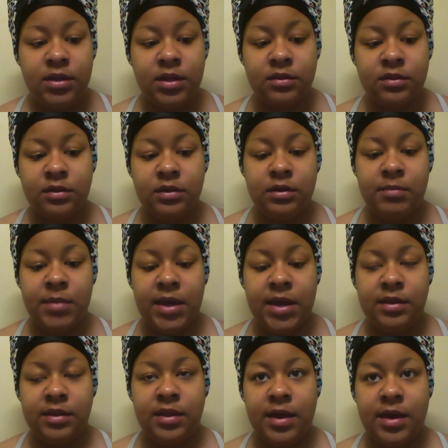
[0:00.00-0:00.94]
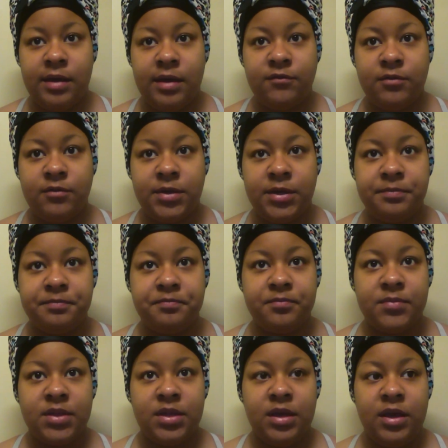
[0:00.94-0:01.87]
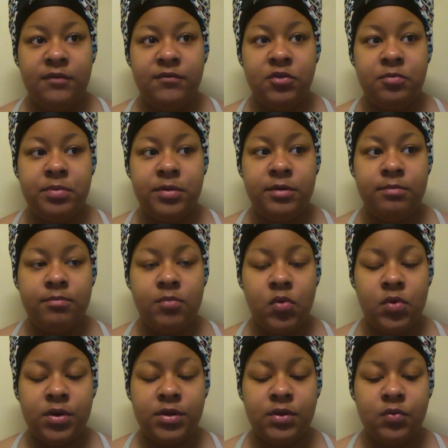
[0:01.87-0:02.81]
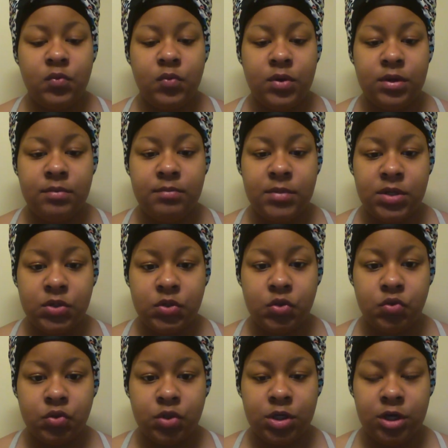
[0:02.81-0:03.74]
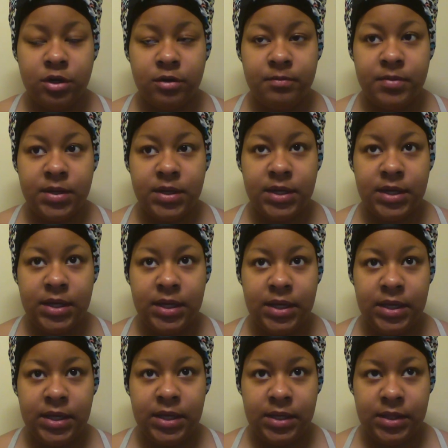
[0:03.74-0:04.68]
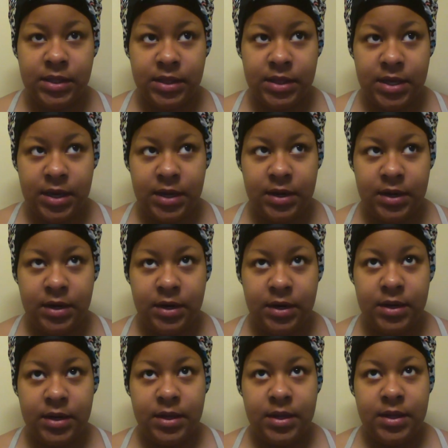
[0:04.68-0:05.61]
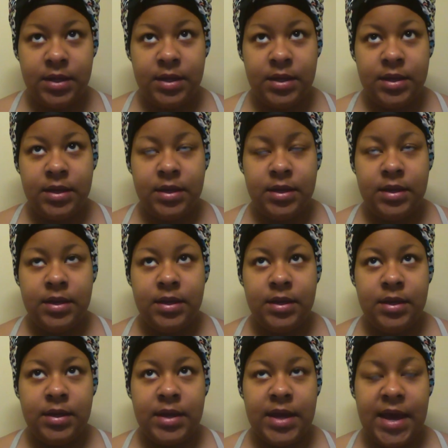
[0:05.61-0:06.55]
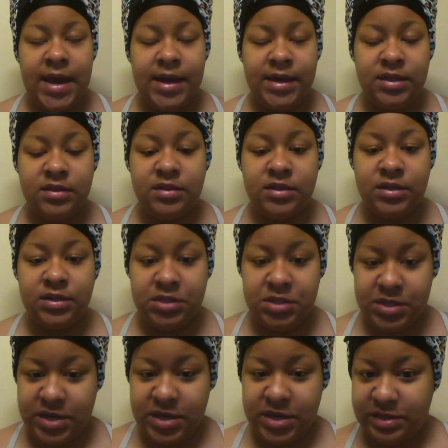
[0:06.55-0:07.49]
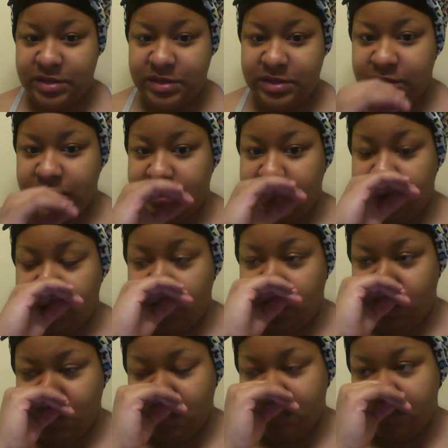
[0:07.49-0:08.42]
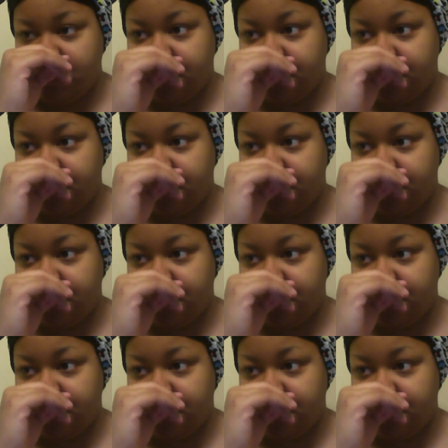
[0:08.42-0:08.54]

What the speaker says: good amount of time for me. If you put more than one menstrual cup in there, I suggest you